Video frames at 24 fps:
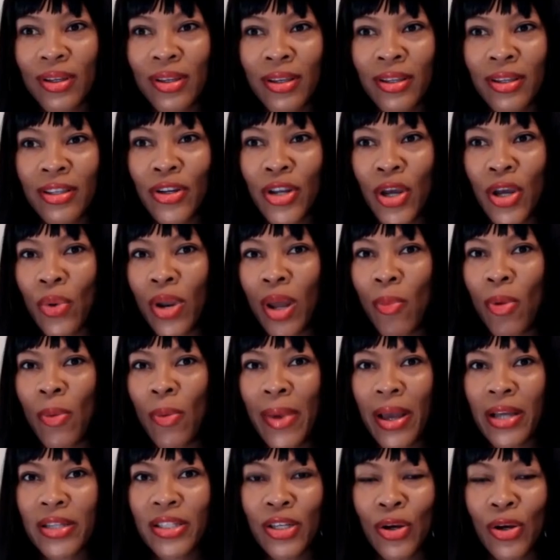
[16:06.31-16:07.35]
you know, when I'm in
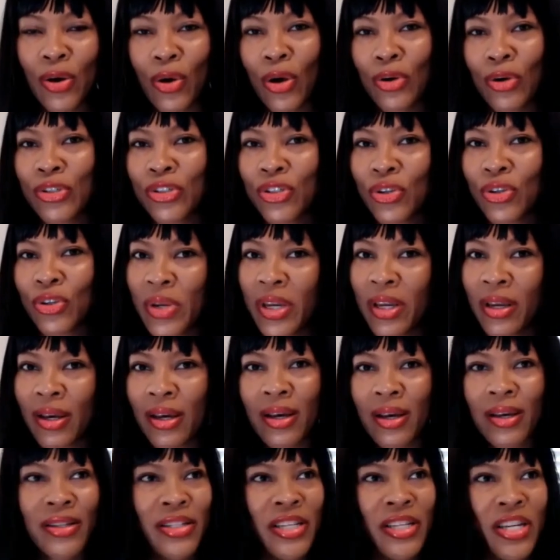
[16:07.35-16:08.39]
Mexico, Costa
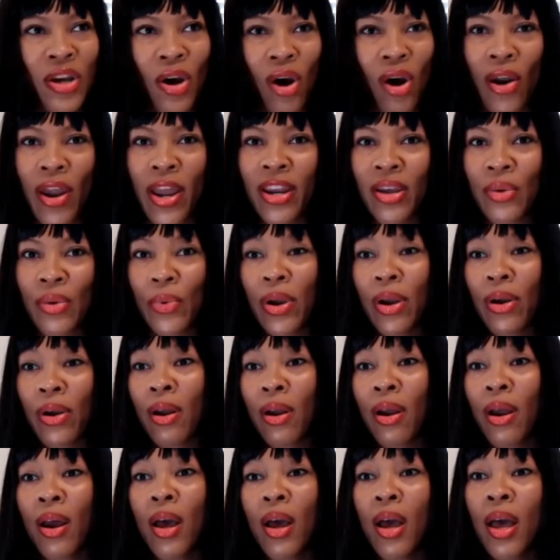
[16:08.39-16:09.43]
Rica, DR,
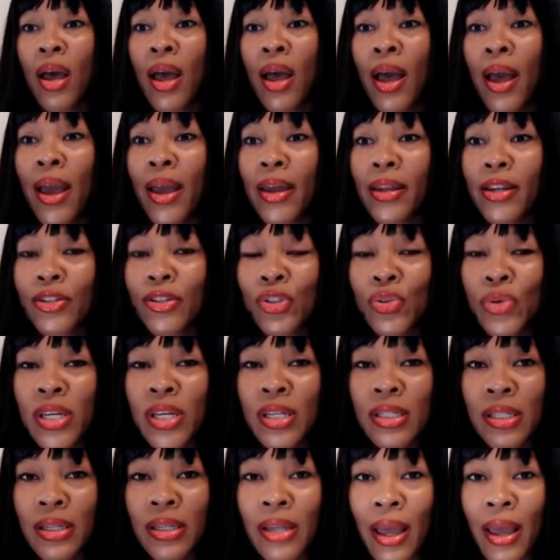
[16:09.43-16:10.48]
anywhere, mm-hmm. hey, did you eat
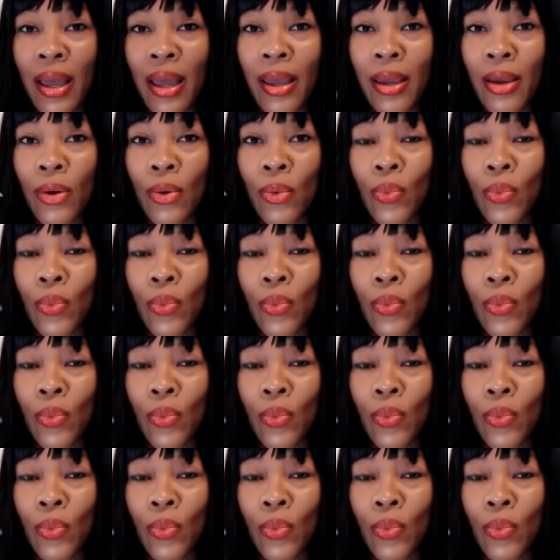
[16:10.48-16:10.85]
today?